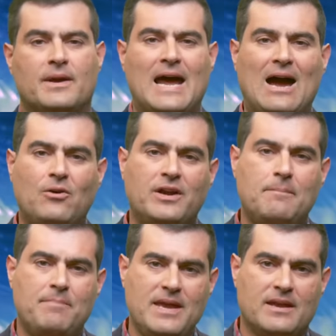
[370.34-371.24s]
But how
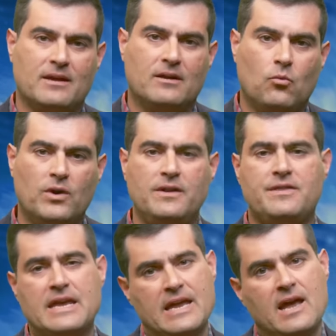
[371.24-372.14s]
could it be?
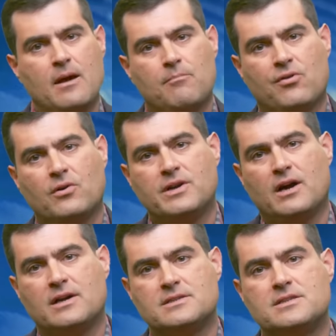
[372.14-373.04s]
Wouldn't the
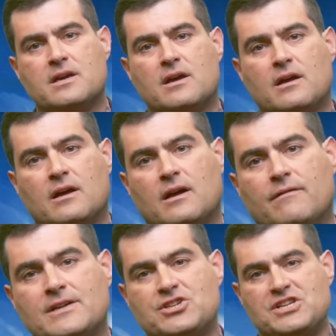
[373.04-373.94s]
protons
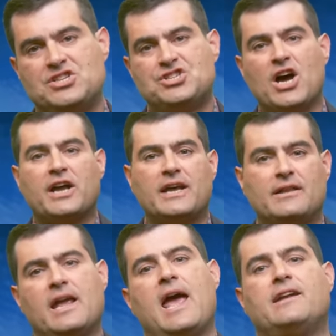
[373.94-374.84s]
eventually suck
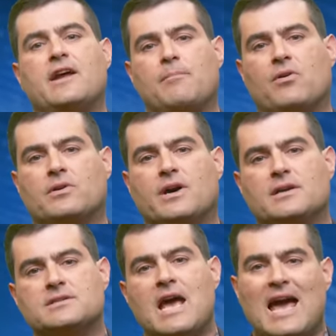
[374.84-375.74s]
in the
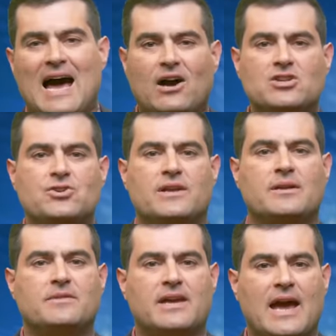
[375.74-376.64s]
antiprotons? How could you
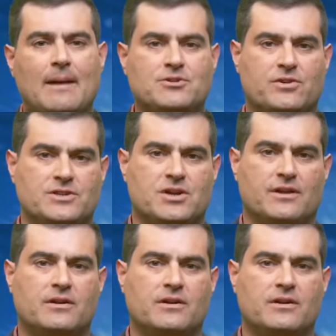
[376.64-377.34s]
get them to capture each